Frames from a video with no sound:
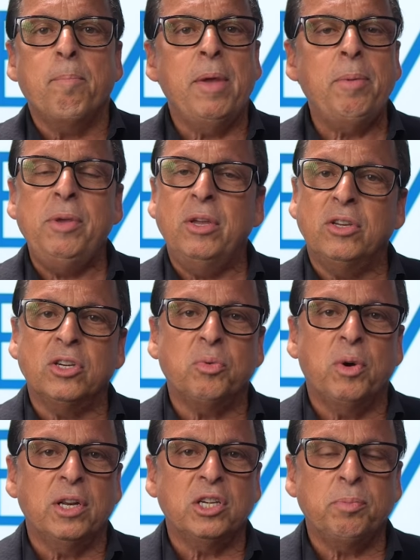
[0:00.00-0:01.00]
Maybe you
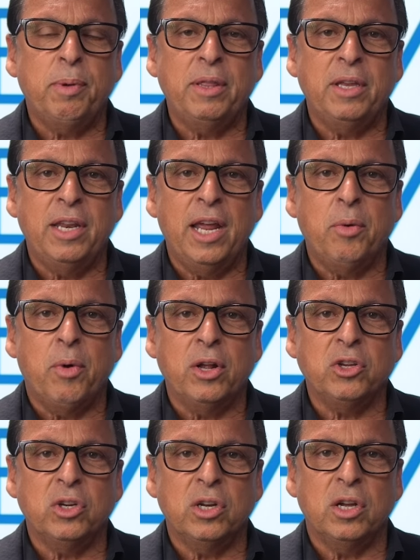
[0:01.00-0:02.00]
just want to spend the day
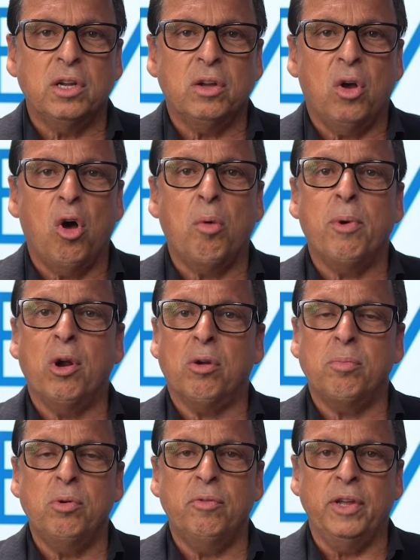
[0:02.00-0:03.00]
watching a
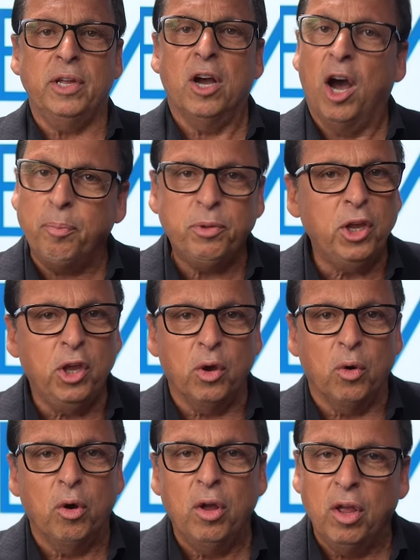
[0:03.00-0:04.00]
Hallmark movie. Up to
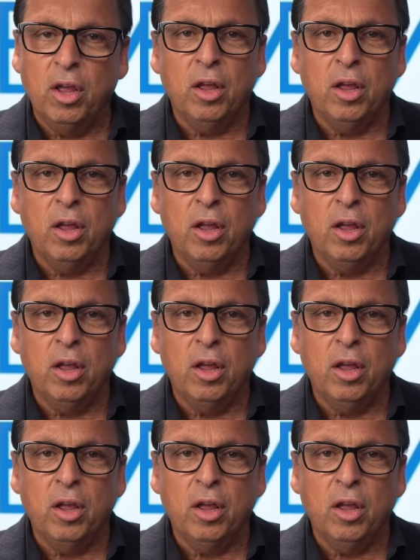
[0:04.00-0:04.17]
you.